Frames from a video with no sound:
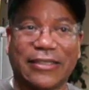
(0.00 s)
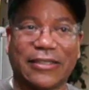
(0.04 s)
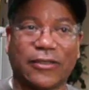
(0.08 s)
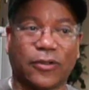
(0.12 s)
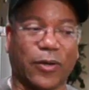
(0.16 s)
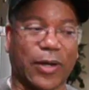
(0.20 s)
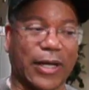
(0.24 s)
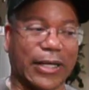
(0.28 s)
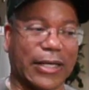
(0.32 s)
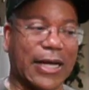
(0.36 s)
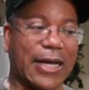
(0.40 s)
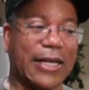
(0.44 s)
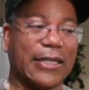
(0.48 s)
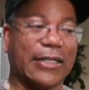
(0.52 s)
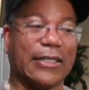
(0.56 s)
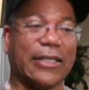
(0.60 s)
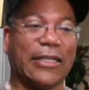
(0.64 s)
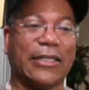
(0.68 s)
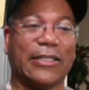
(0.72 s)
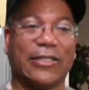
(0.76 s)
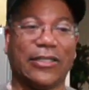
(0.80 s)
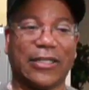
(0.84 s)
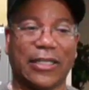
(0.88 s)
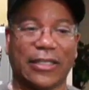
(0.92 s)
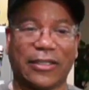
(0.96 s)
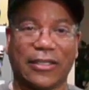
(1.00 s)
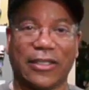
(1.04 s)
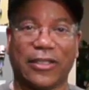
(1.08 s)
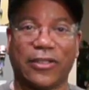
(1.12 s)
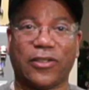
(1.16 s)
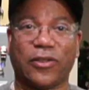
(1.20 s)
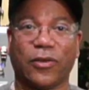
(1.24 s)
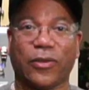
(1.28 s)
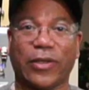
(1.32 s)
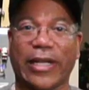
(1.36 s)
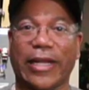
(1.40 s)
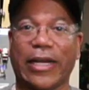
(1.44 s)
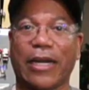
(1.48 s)
so I got it adjusted
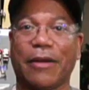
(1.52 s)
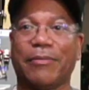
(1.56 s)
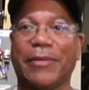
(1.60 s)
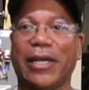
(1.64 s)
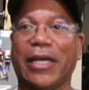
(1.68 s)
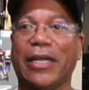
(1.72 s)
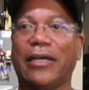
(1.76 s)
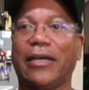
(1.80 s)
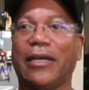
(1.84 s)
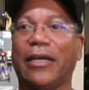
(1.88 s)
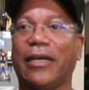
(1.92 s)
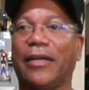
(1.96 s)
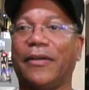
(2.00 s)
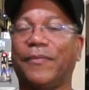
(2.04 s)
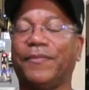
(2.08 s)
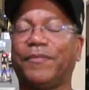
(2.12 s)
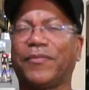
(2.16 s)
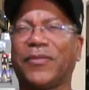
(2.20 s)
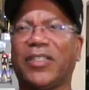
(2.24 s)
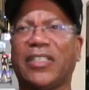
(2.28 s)
so that I'm at uh,